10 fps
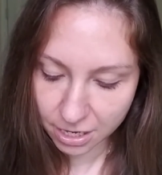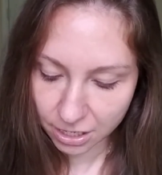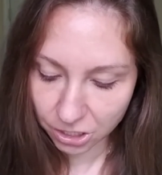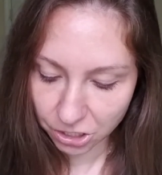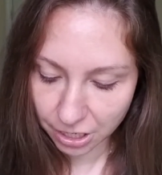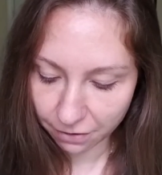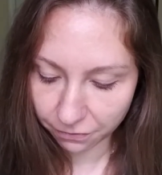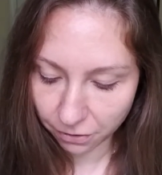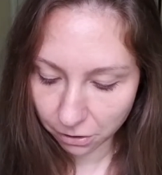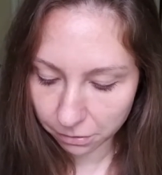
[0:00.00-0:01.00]

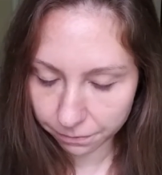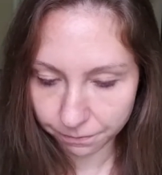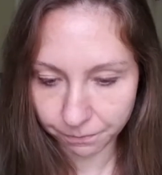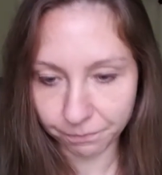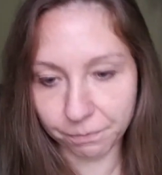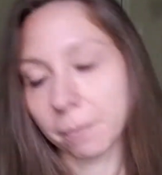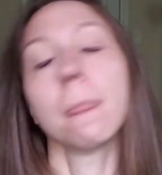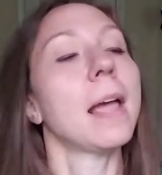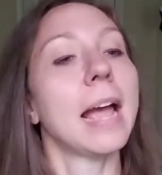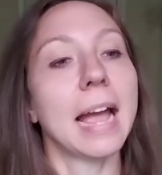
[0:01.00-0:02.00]
shuffle,
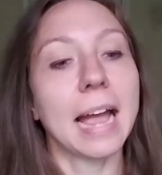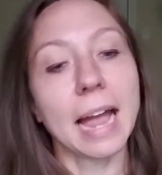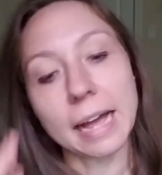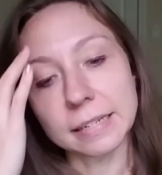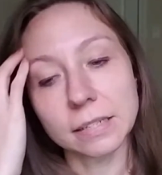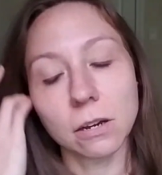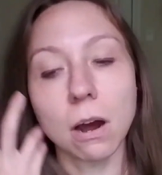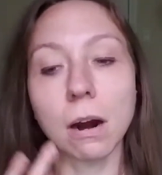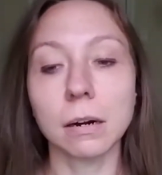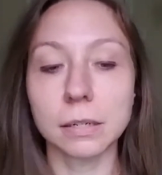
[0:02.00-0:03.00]
ask the
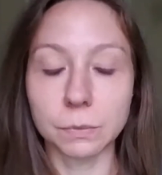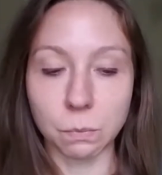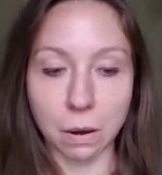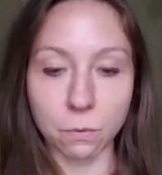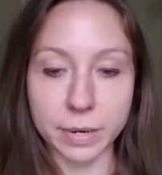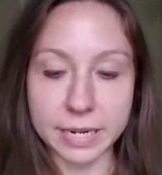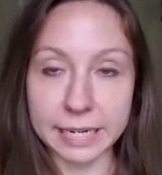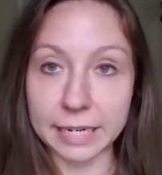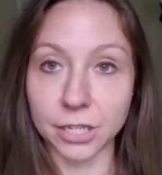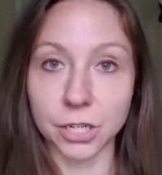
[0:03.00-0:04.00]
cards what we
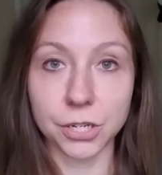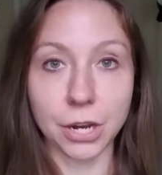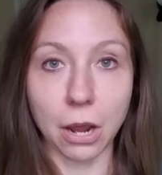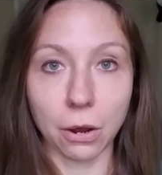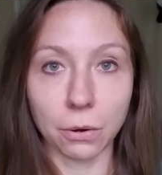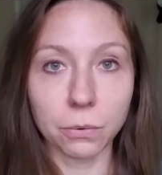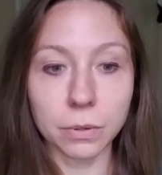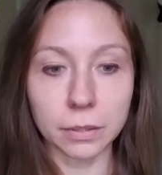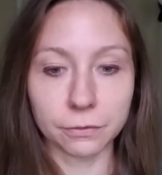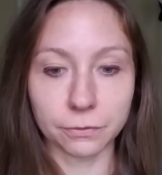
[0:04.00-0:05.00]
need to
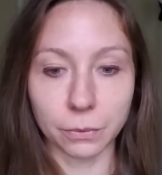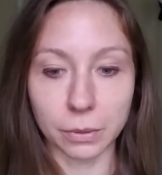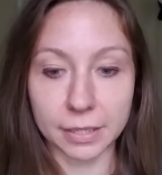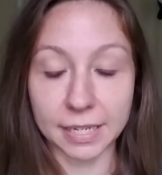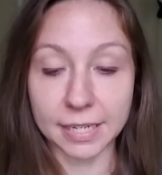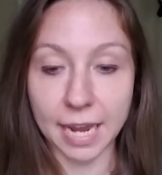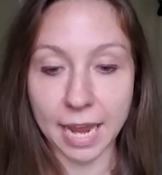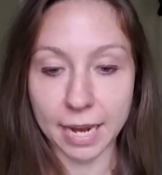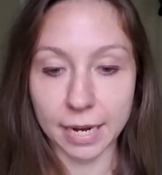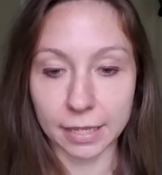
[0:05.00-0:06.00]
know for
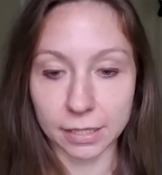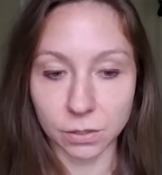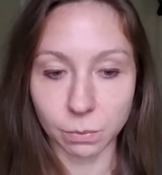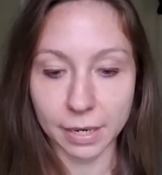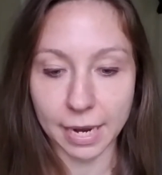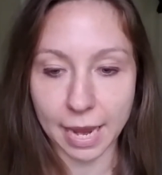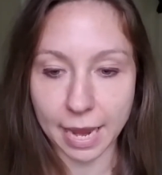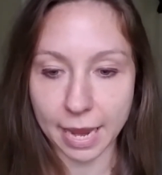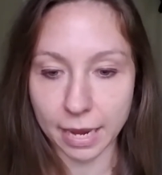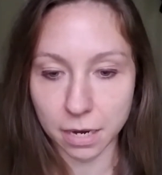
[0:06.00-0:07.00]
today and this week
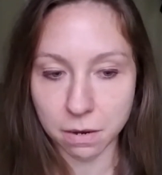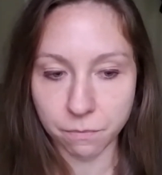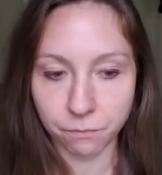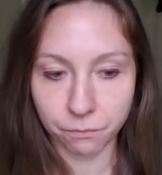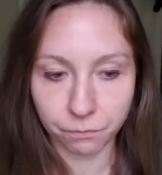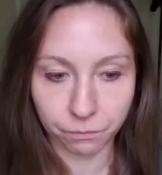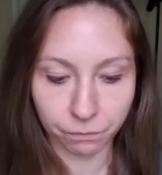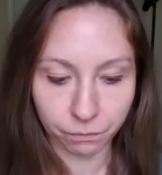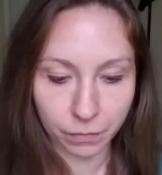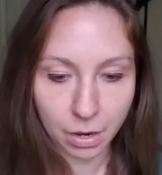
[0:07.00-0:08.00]
ahead.
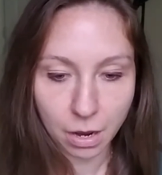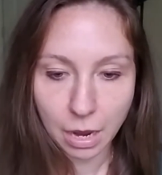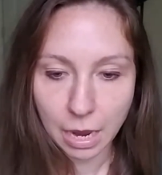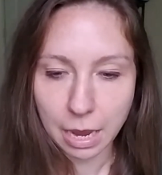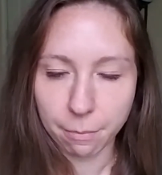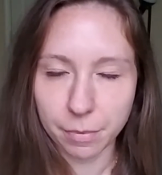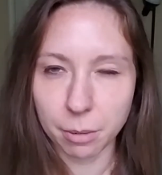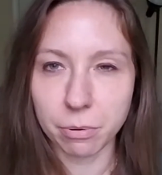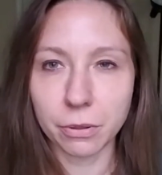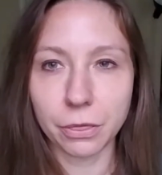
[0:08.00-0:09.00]
I'm gonna
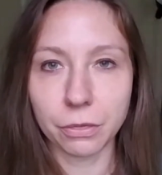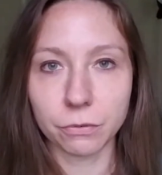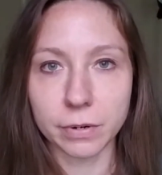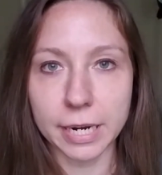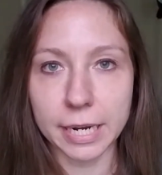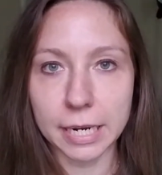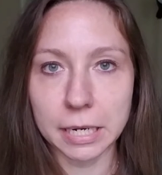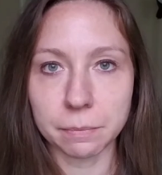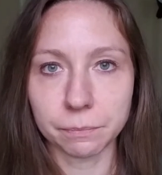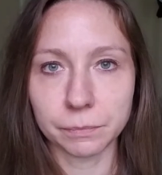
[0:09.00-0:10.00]
pull three.
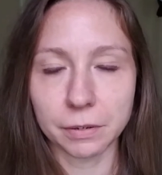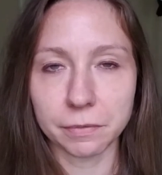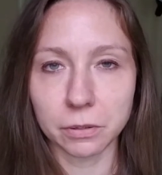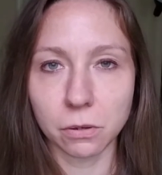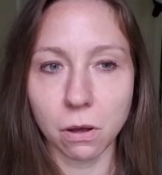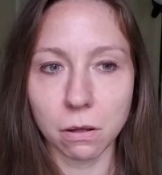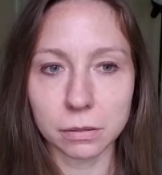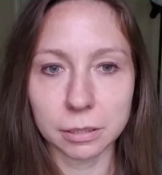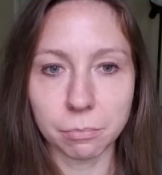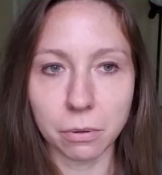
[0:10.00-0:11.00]
I feel called
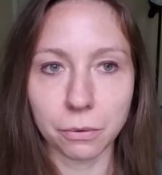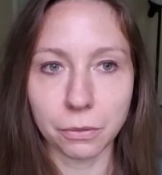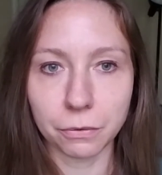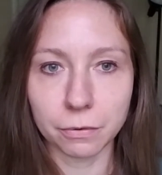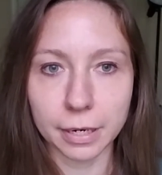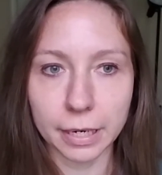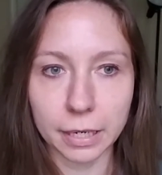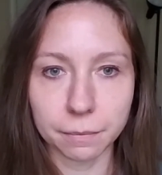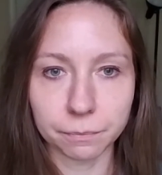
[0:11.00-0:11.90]
to pull three.